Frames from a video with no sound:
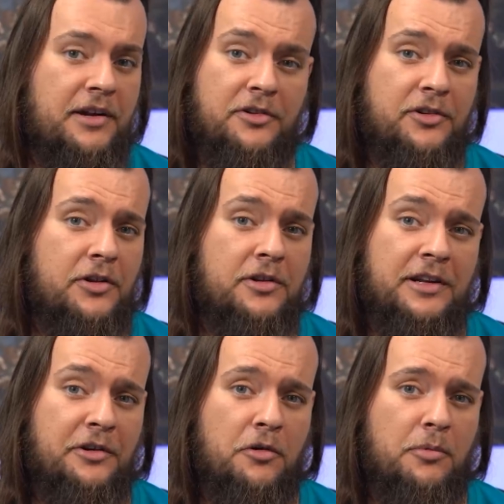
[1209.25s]
and
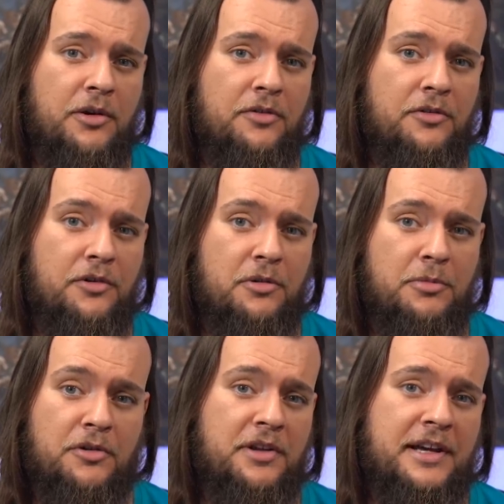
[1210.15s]
certainly not one that
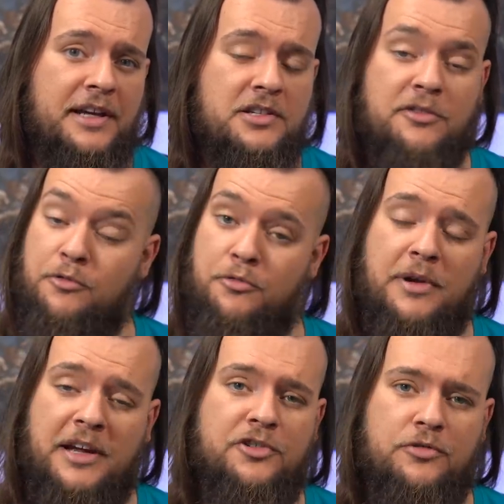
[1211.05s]
communicates through
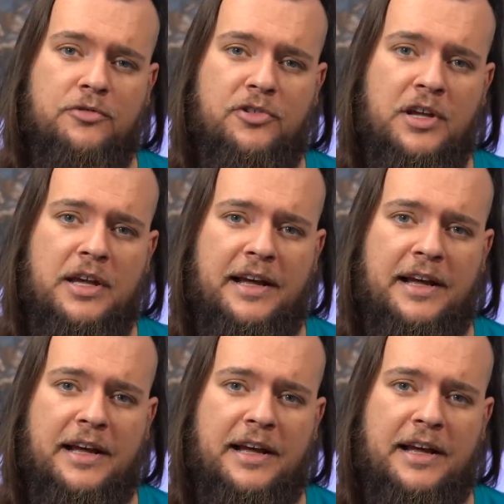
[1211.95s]
angels,